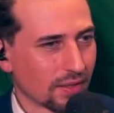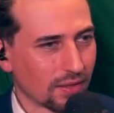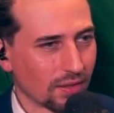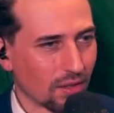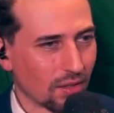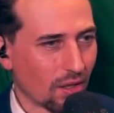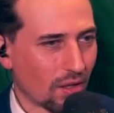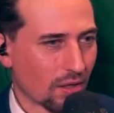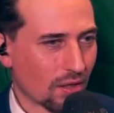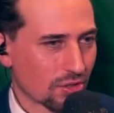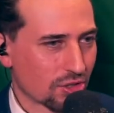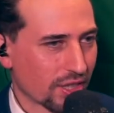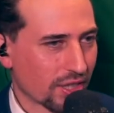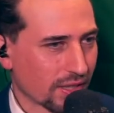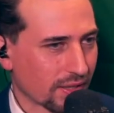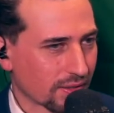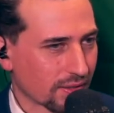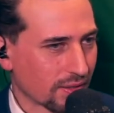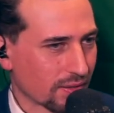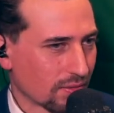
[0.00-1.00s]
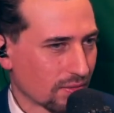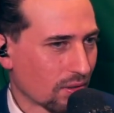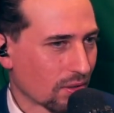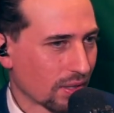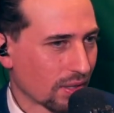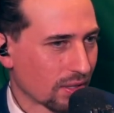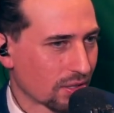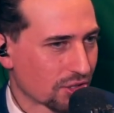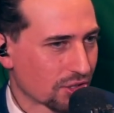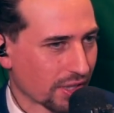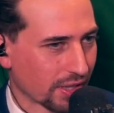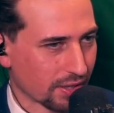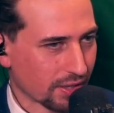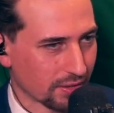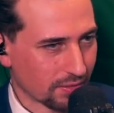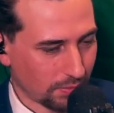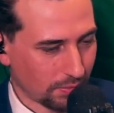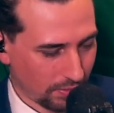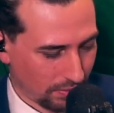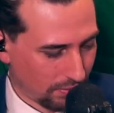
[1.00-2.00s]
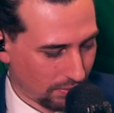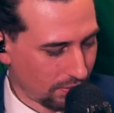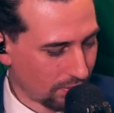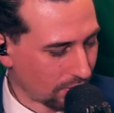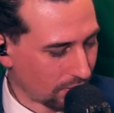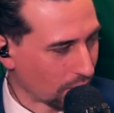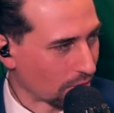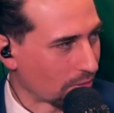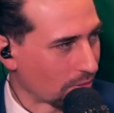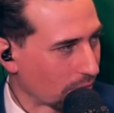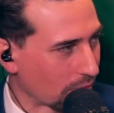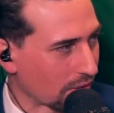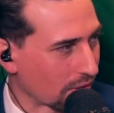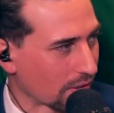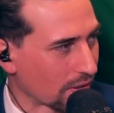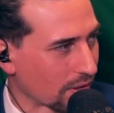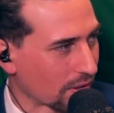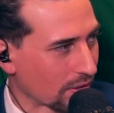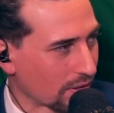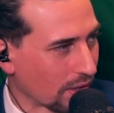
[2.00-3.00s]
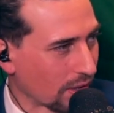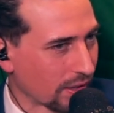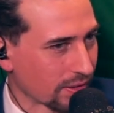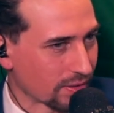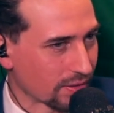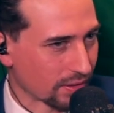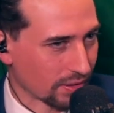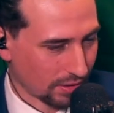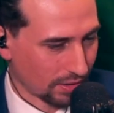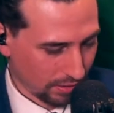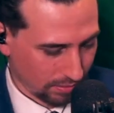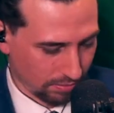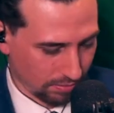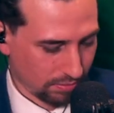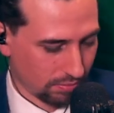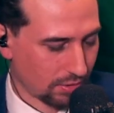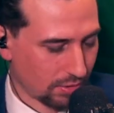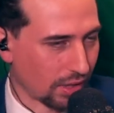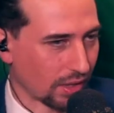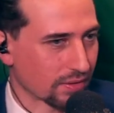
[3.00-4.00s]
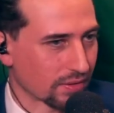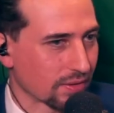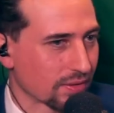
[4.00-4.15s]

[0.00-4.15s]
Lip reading: long jacket, a long leather jacket, you know, with a nice cut.